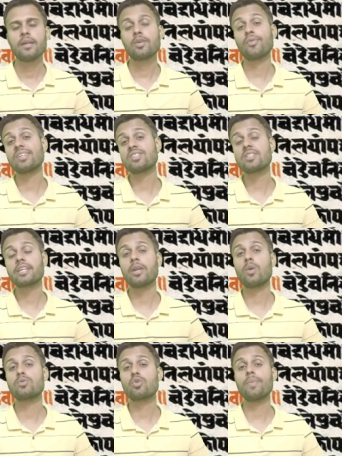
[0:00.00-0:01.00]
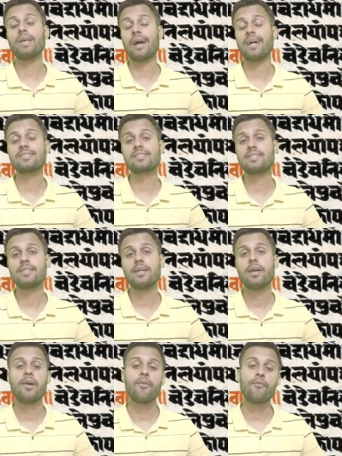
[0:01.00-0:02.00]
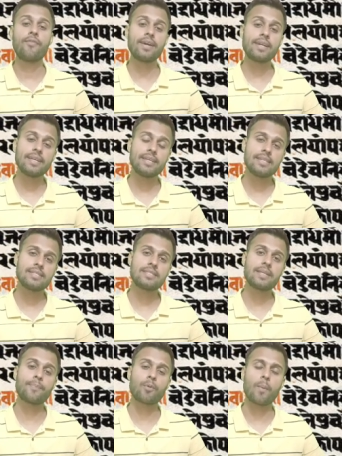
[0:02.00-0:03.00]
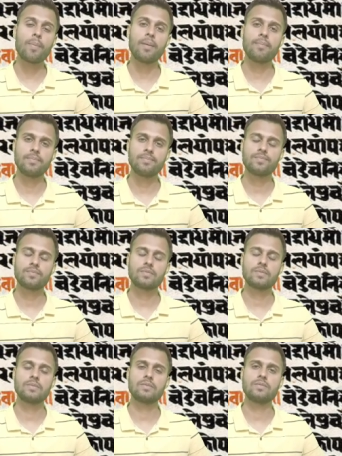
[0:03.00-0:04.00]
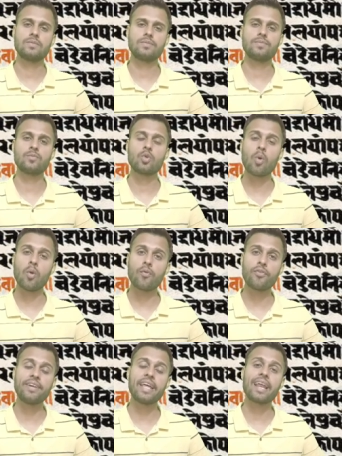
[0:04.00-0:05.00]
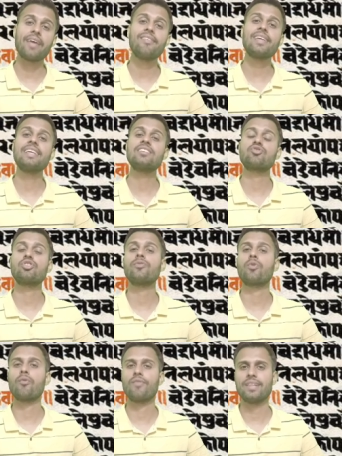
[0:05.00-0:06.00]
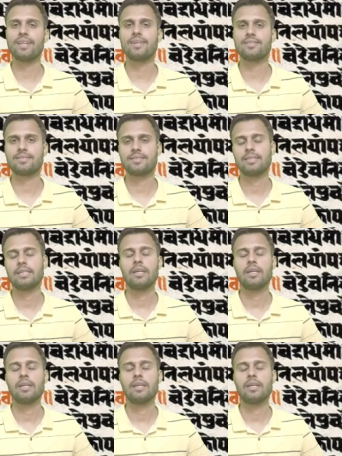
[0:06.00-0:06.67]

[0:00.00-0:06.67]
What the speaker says: Question can also be asked, what is the problem of deriving history from Vedas?